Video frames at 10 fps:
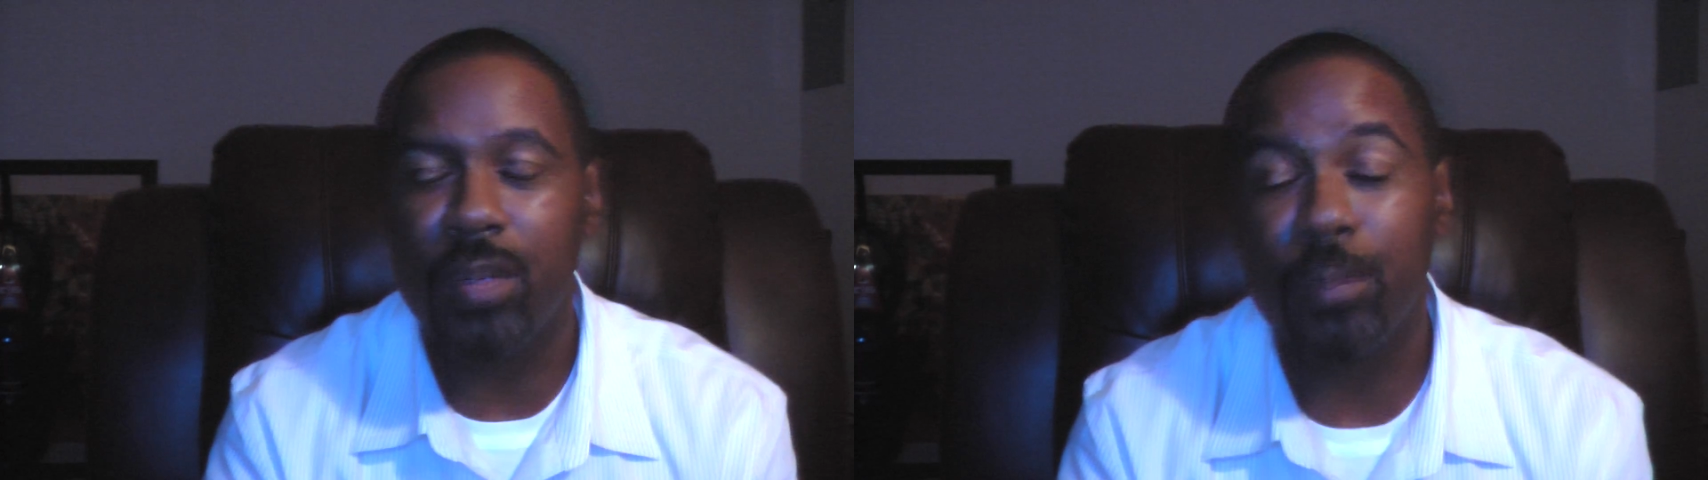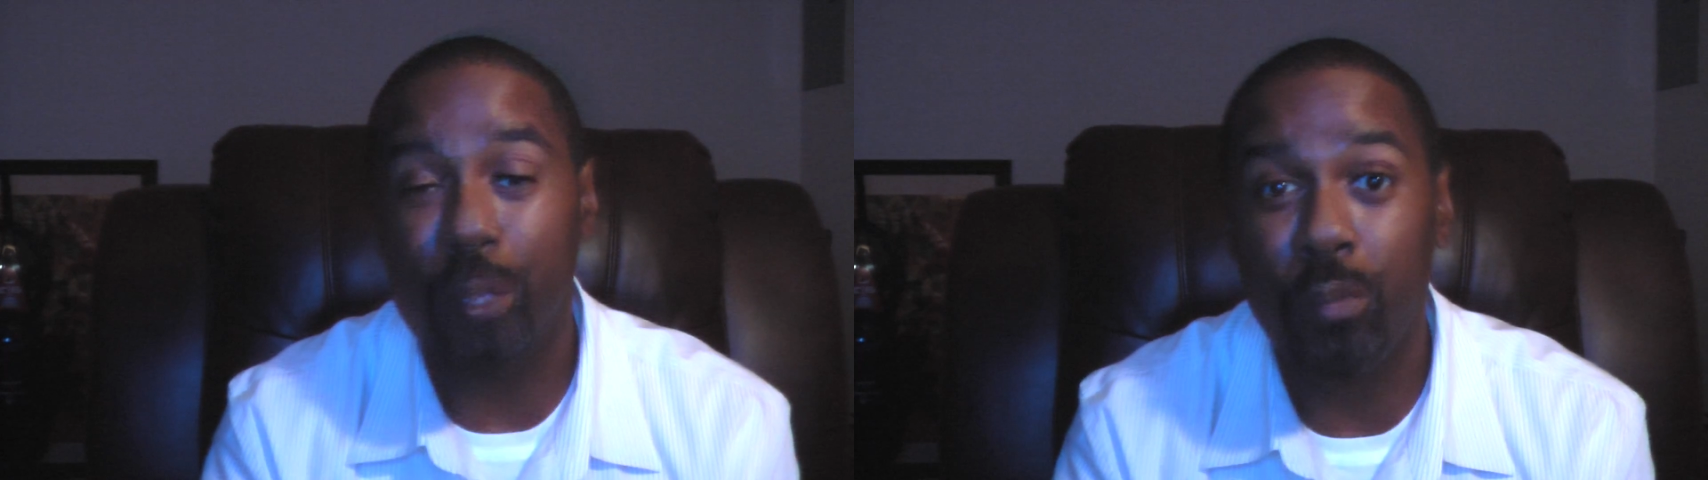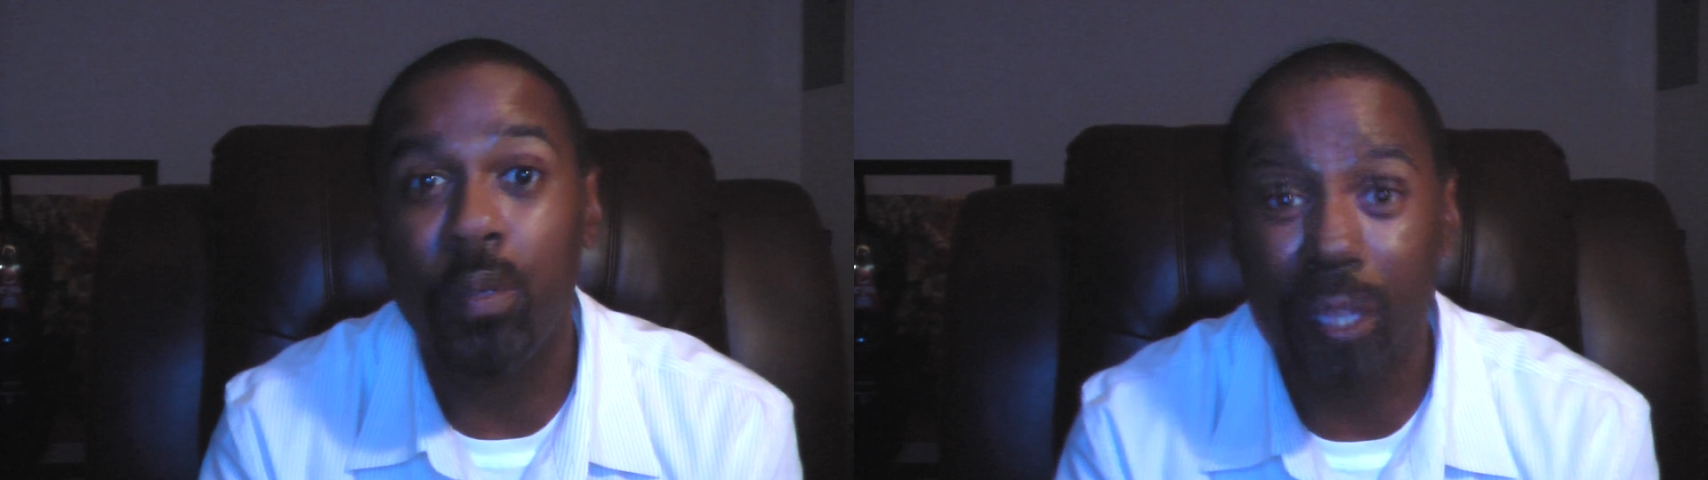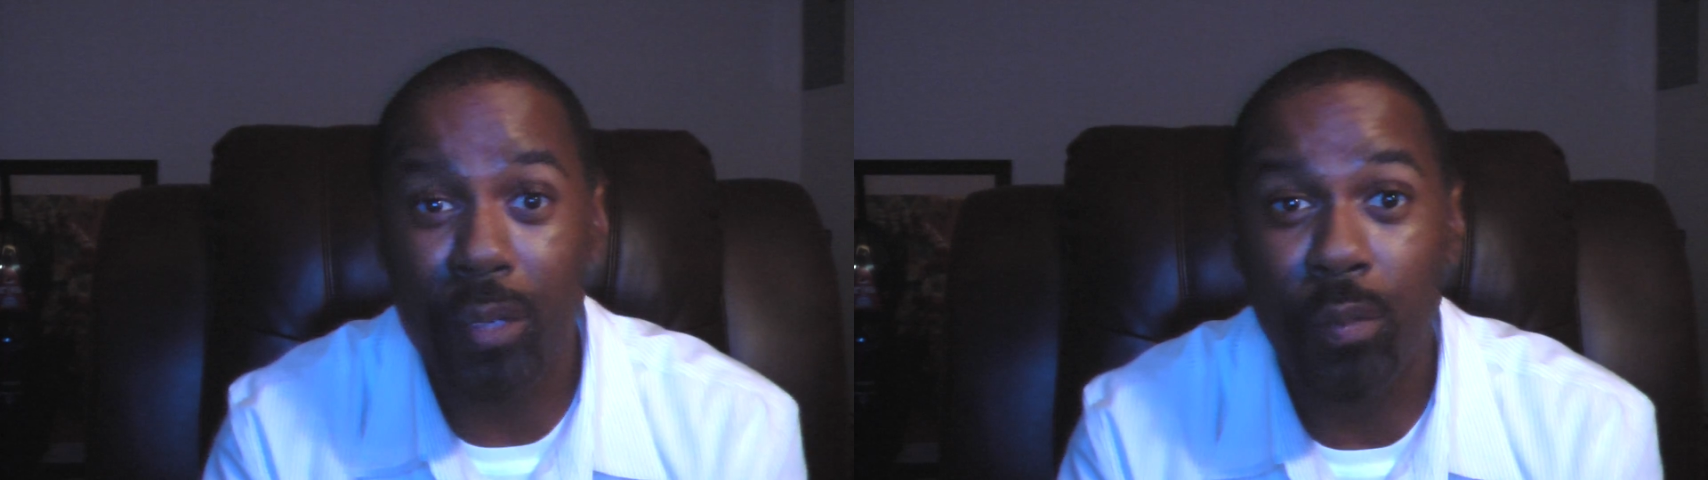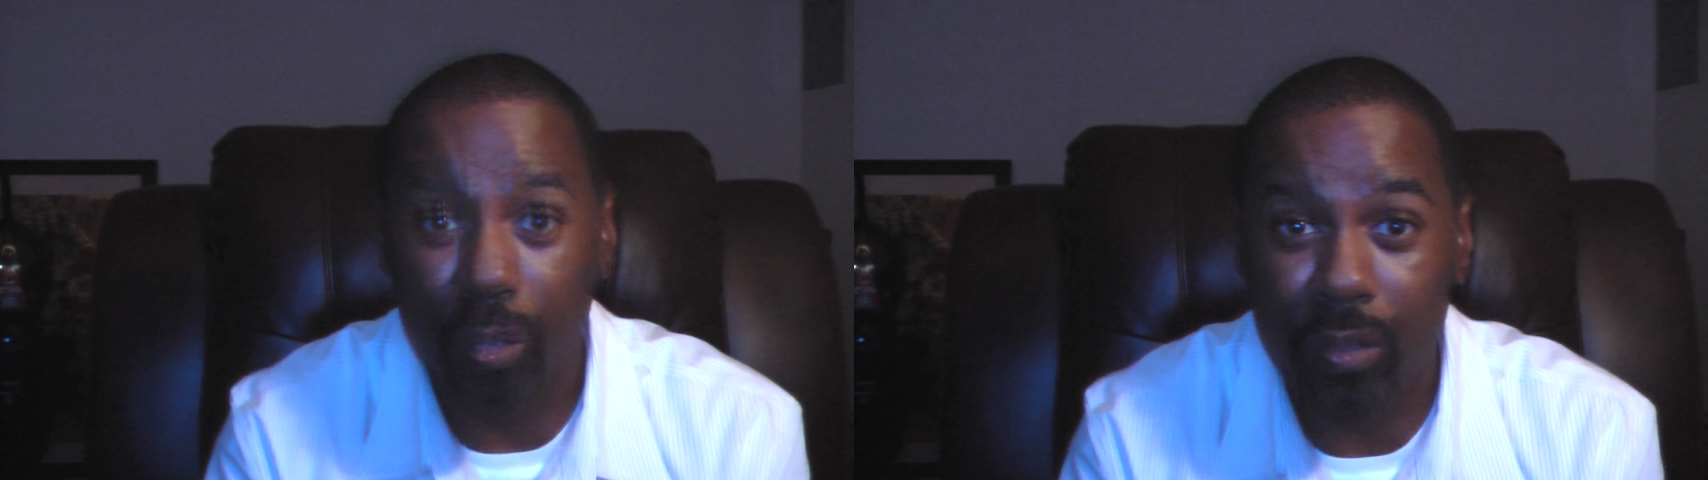it would be
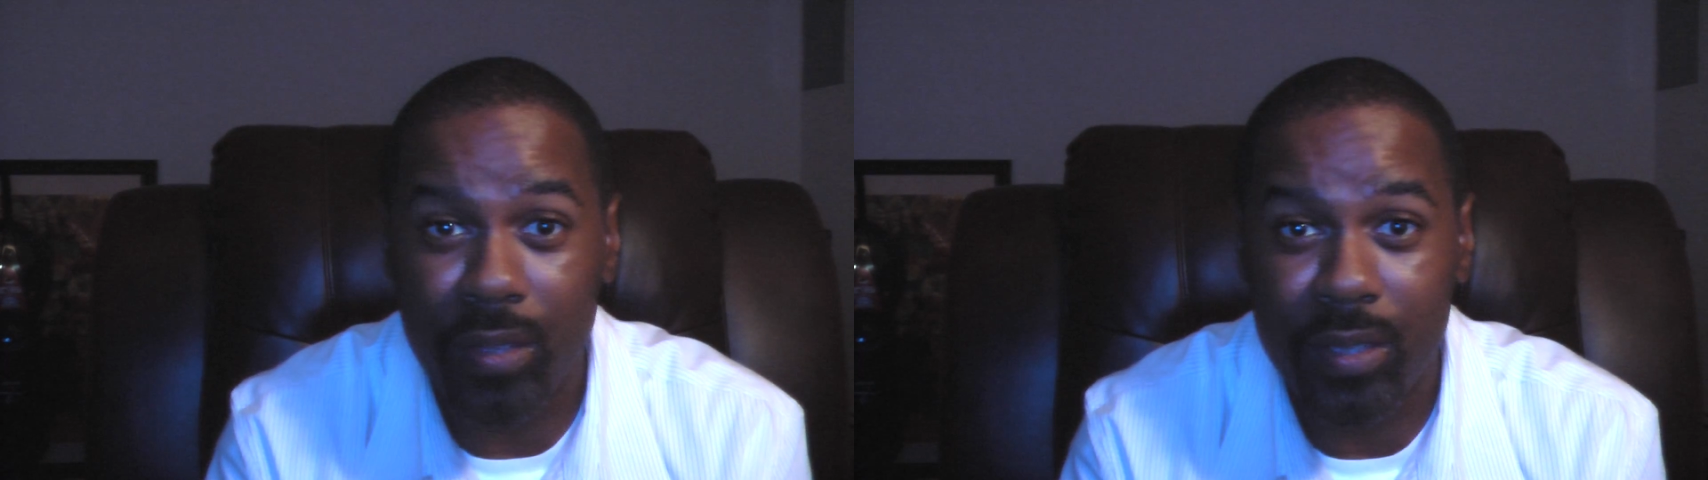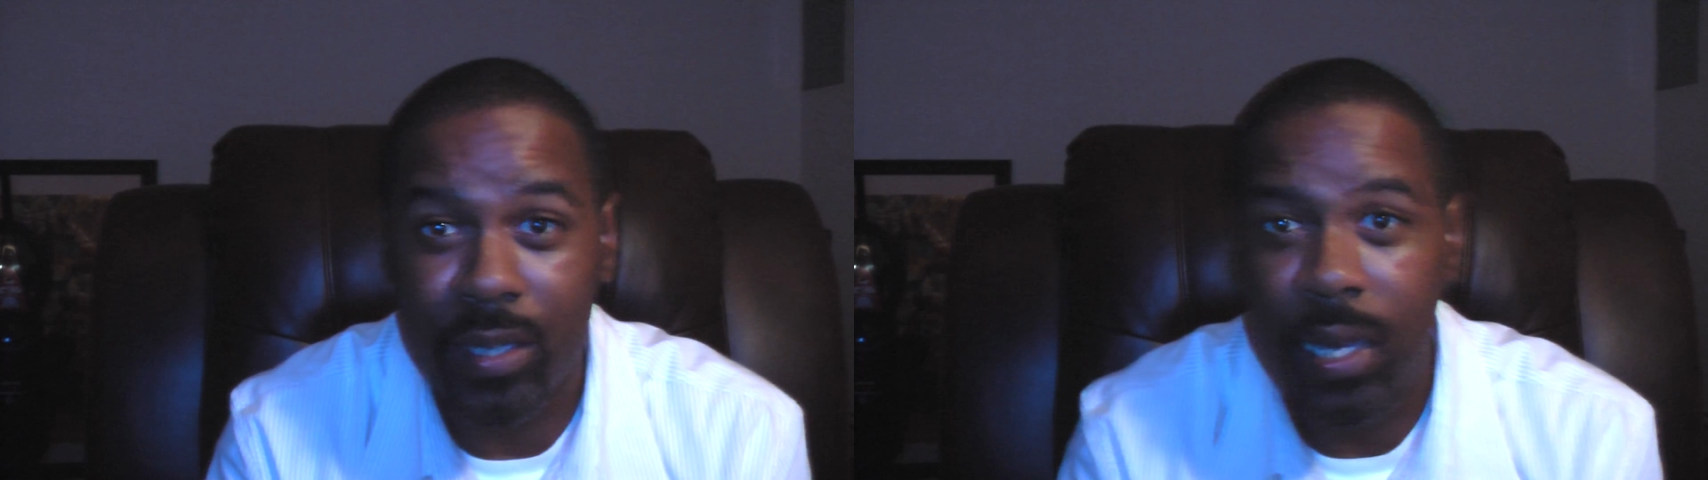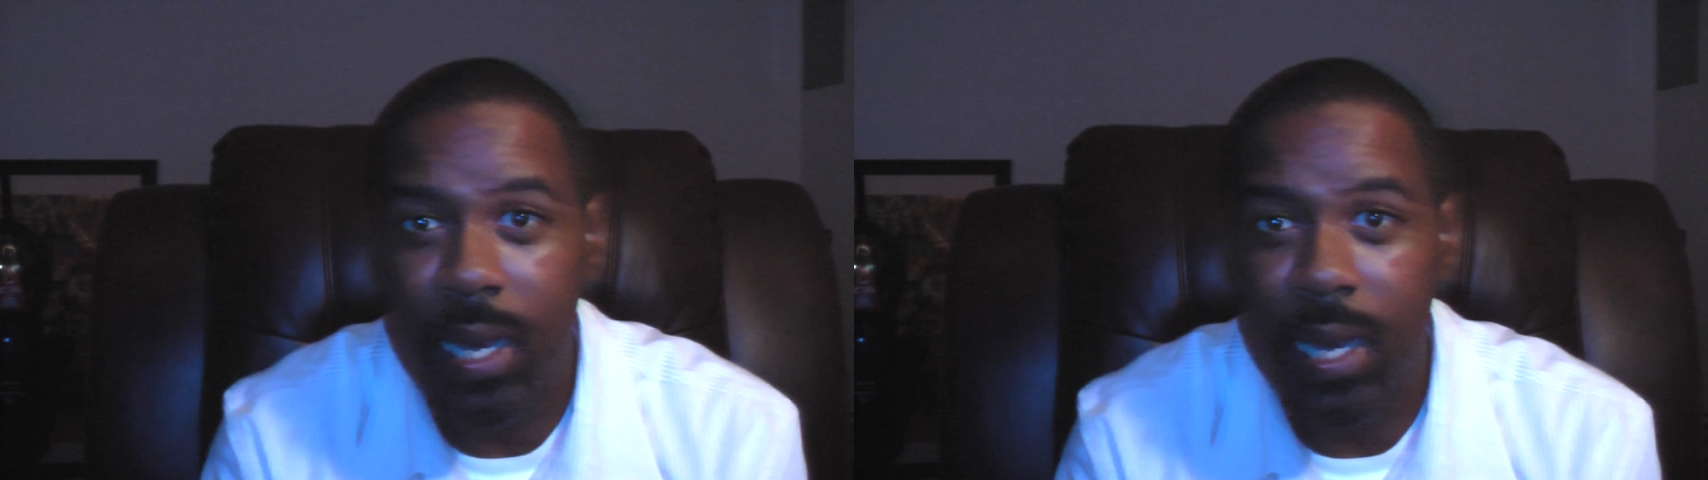really worth it.